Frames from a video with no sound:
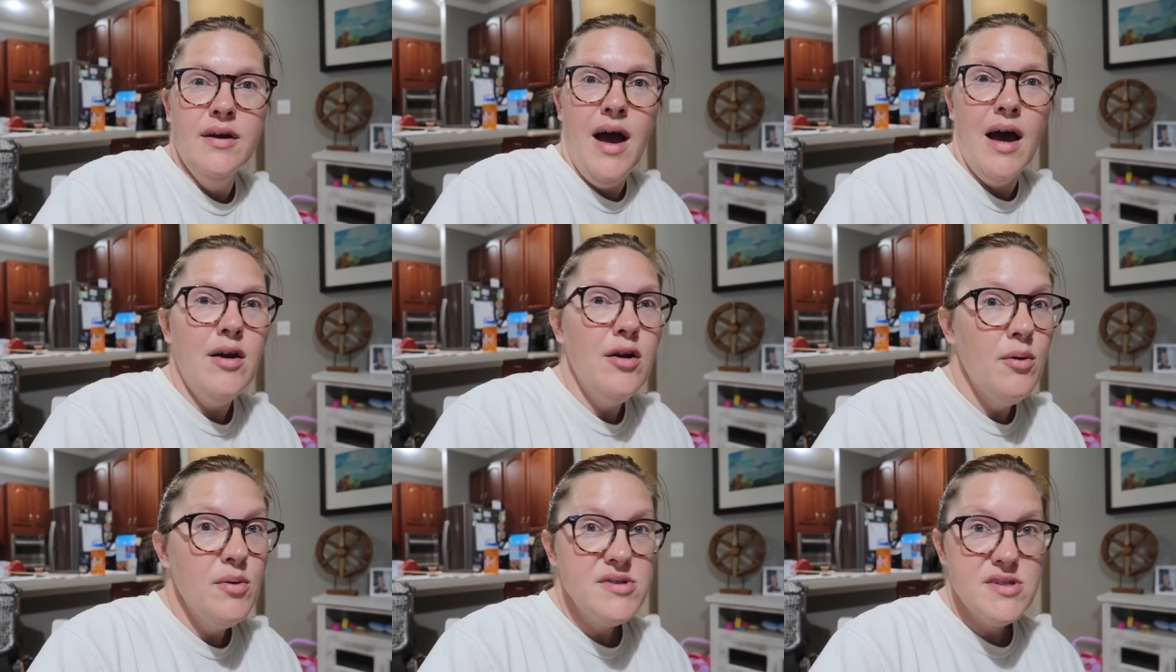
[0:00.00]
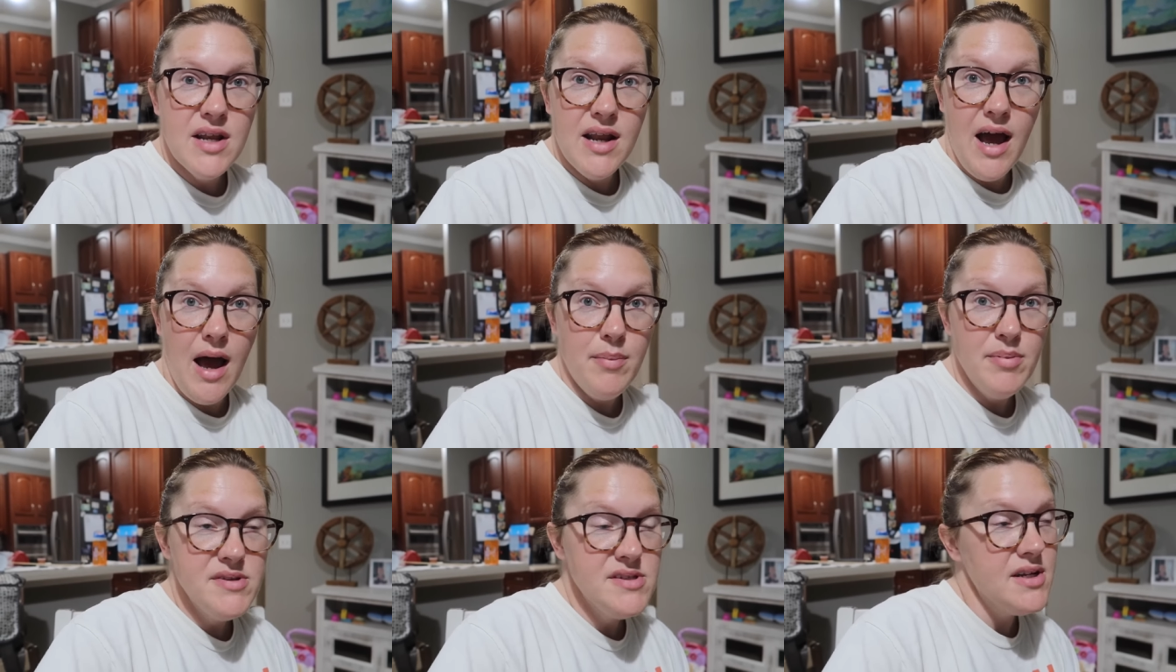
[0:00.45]
I don't know what's gonna
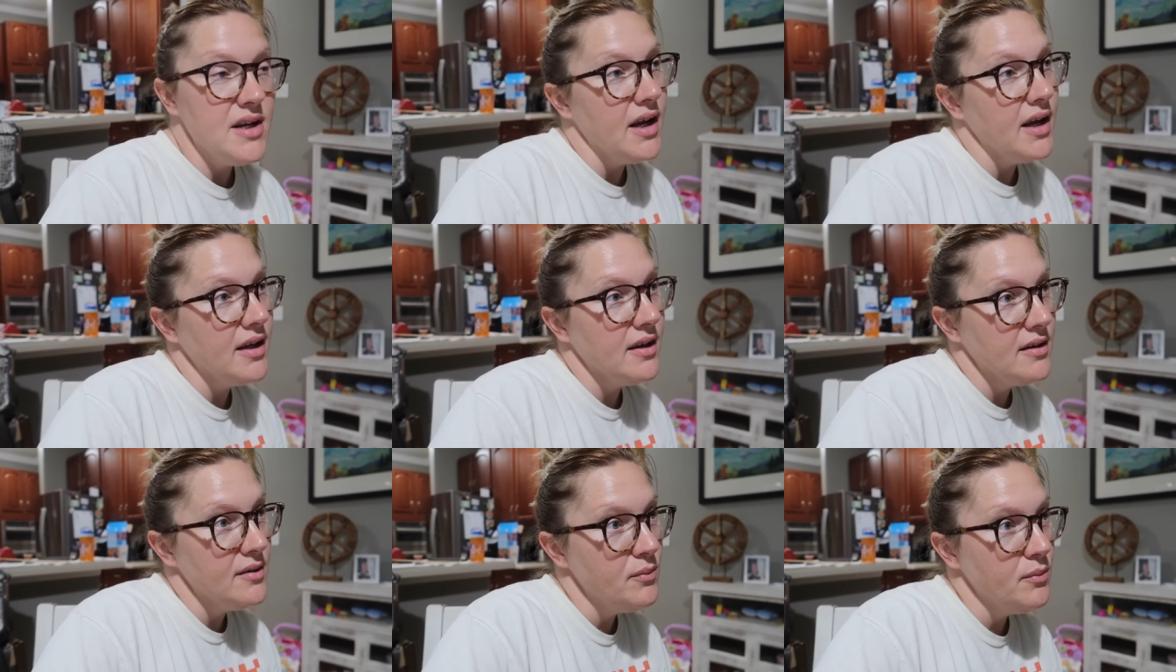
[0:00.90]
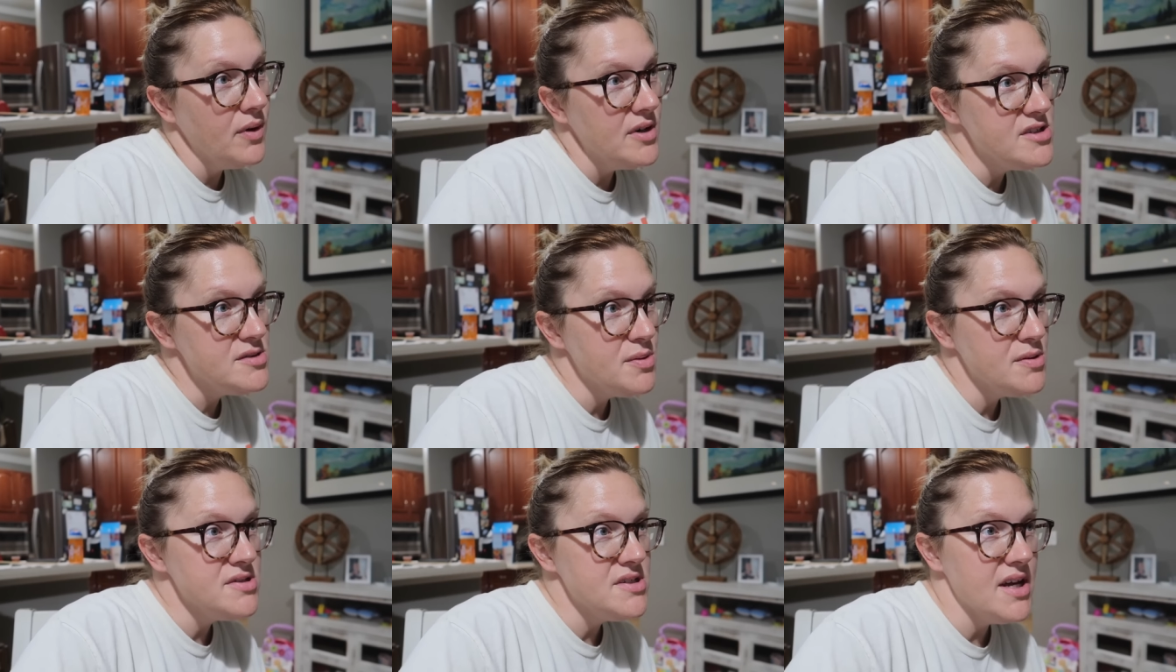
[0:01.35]
happen tonight.
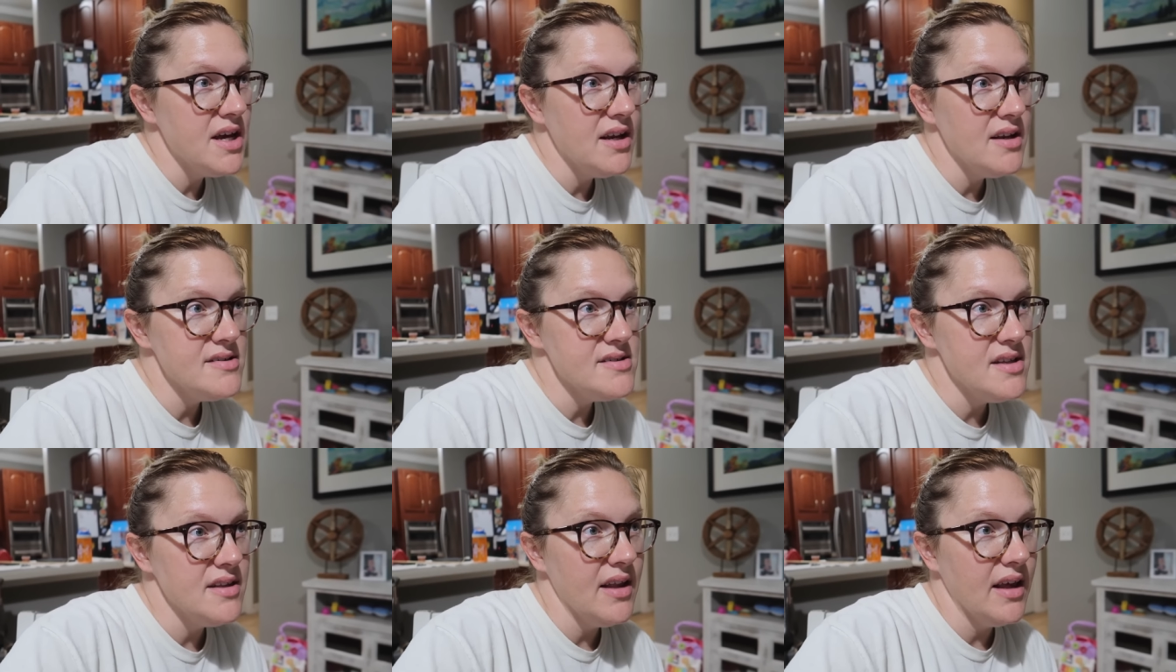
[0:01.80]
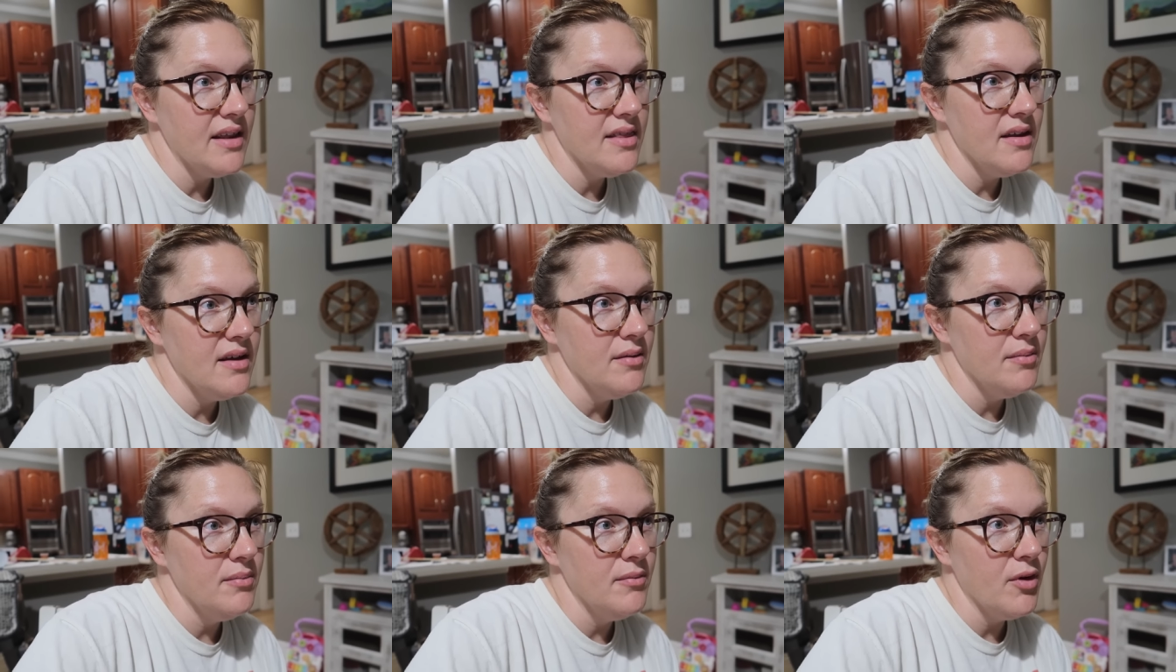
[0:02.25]
It's supposed to hit us in like
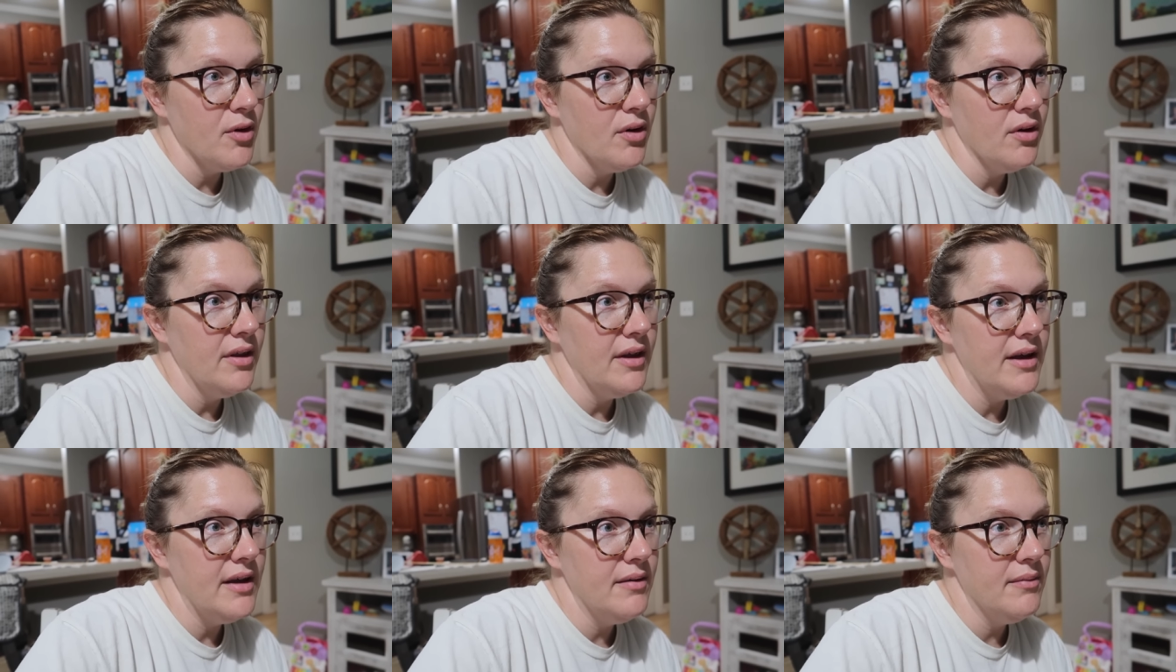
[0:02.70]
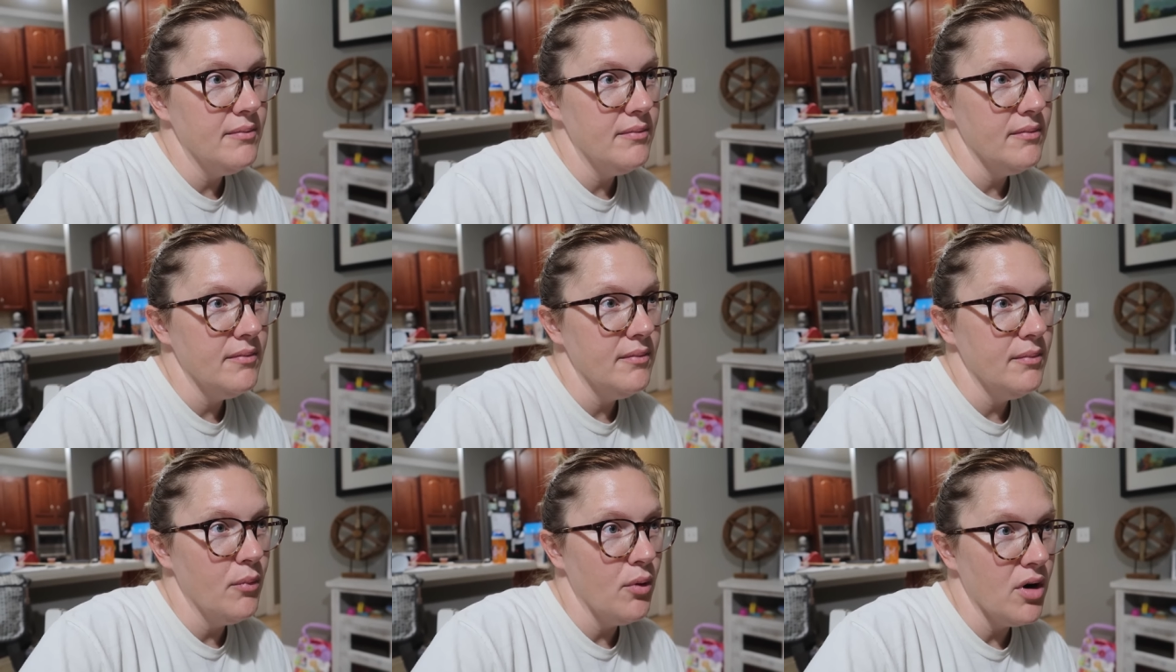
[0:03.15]
the early
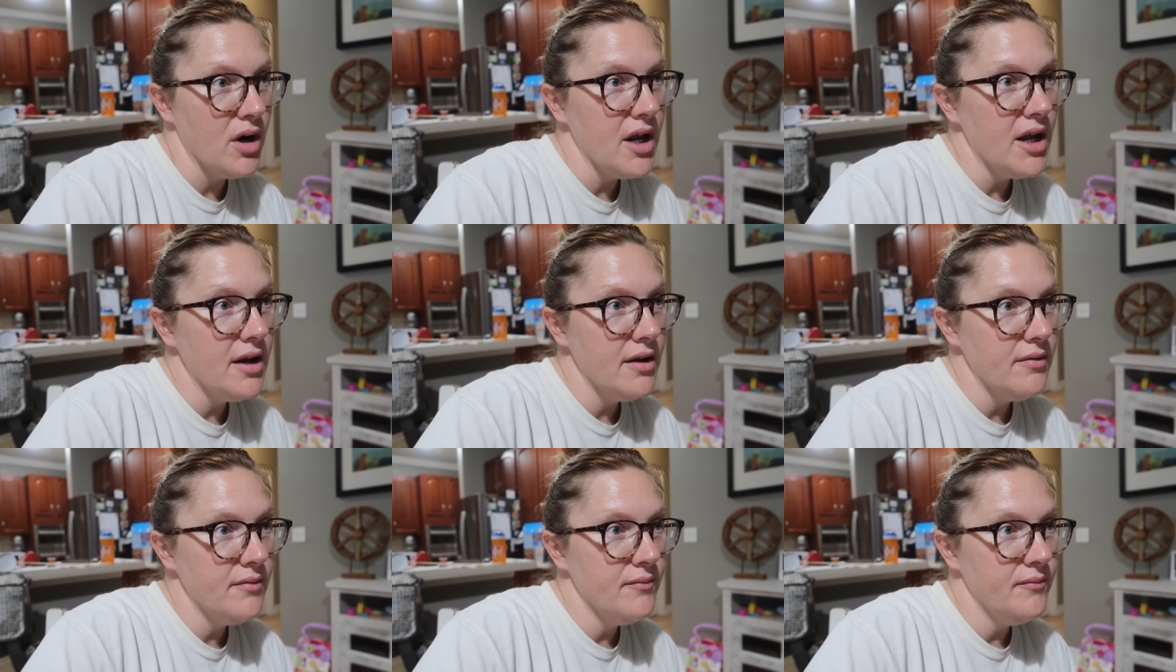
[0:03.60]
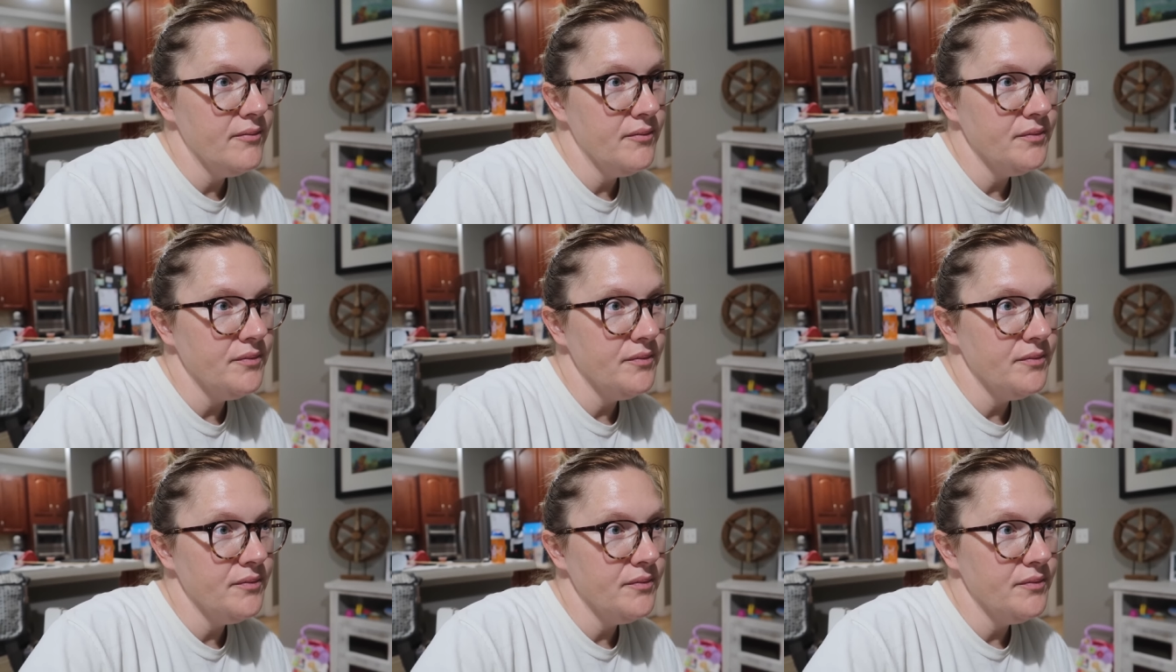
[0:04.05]
morning?